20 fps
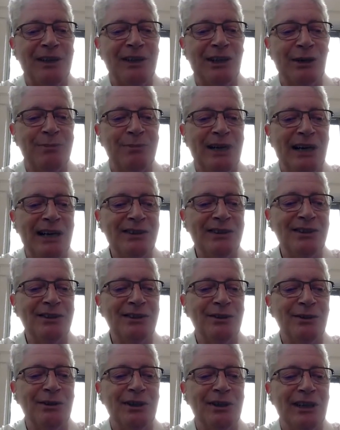a
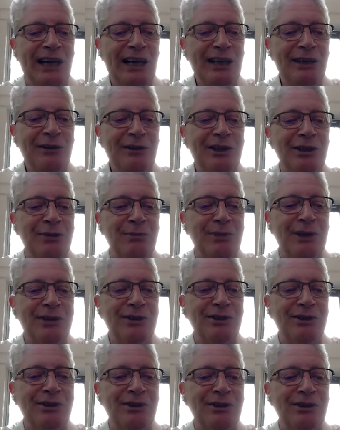composite or an aggregate
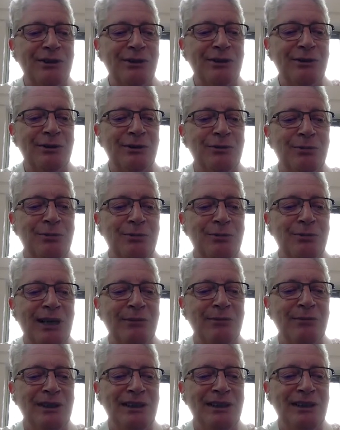measure would
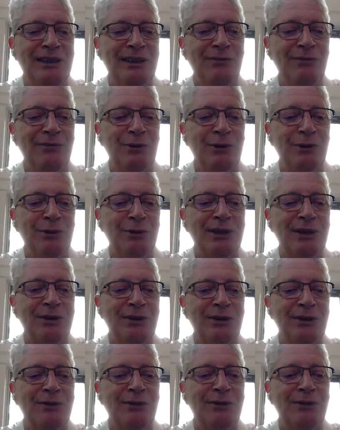probably give you a
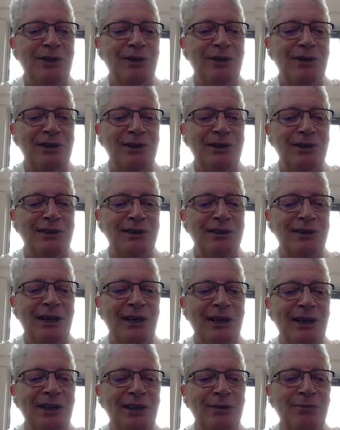better overall sense
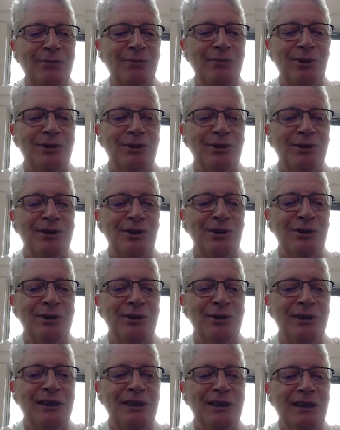of how that person is
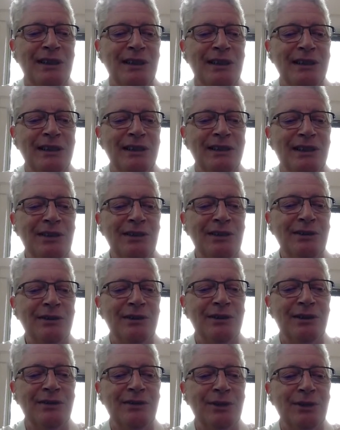doing than
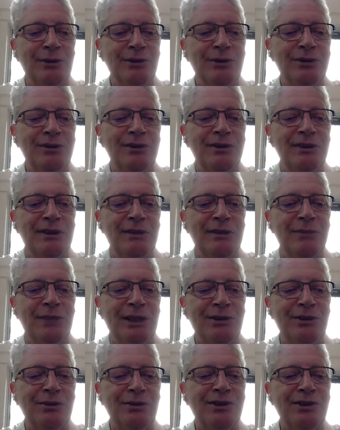either of those
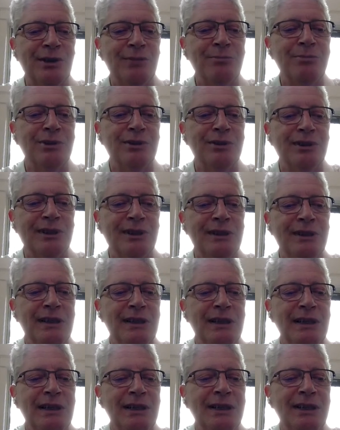measures separately.
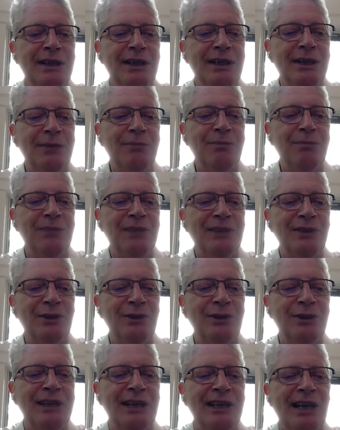And
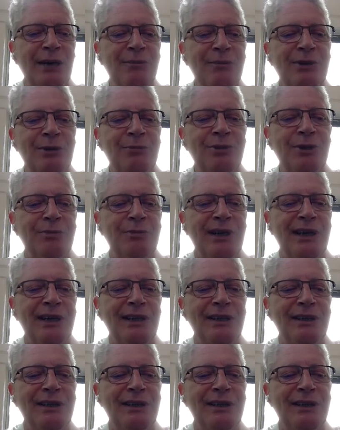so again, I'm going to put